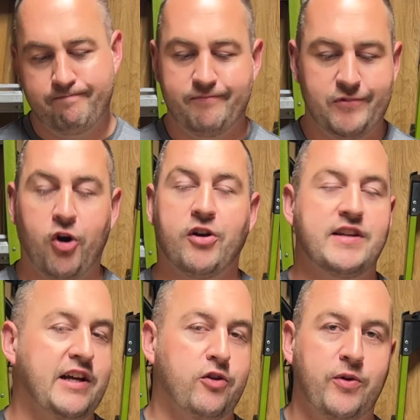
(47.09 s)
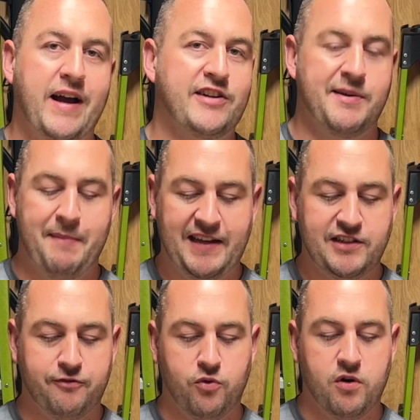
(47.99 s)
it's hard to tell who actually makes
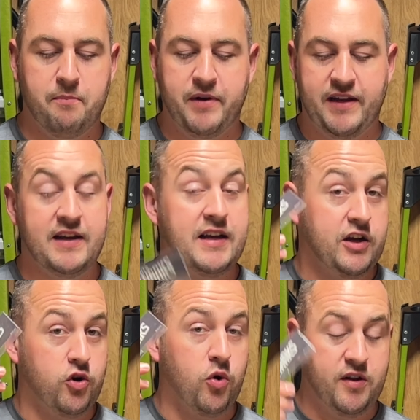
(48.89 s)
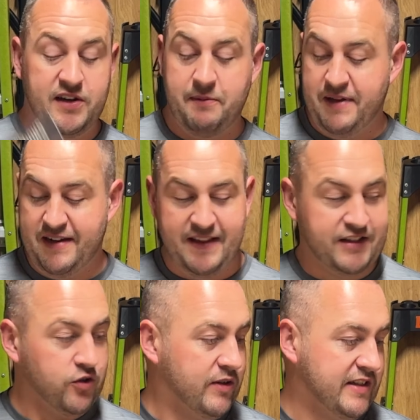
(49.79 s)
it for them, but quality bit, that's
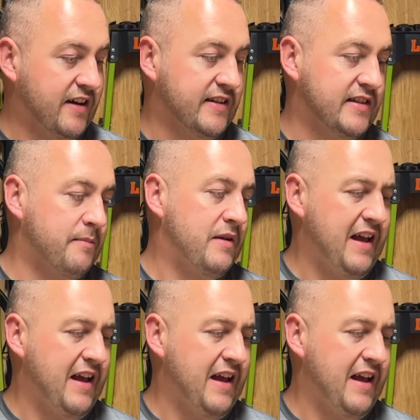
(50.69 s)
always awesome.